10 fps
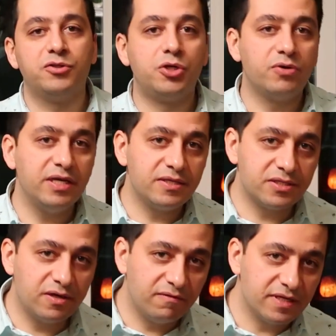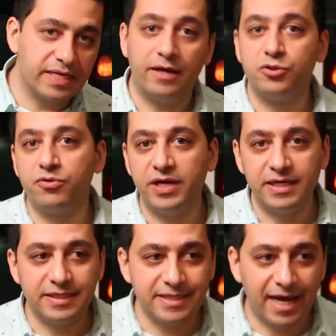how to create a service, how to
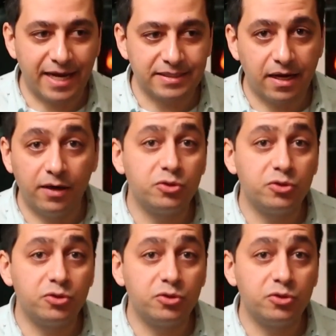create a task,